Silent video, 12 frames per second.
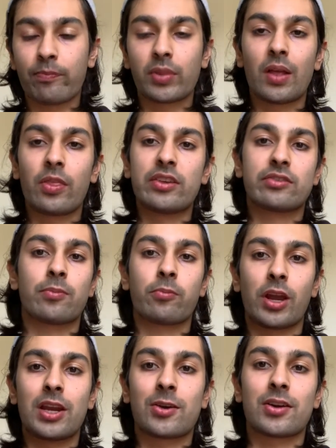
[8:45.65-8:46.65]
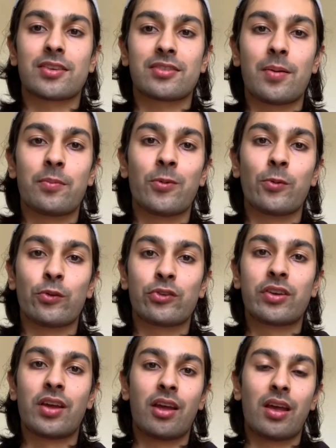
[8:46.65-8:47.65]
And there's some really good examples
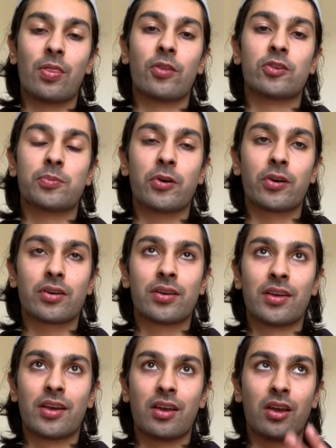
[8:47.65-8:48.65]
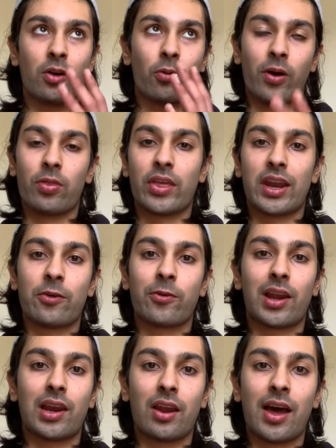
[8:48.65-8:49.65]
in this book. One that I
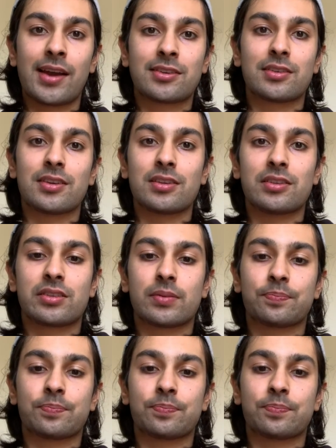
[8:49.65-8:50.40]
really liked is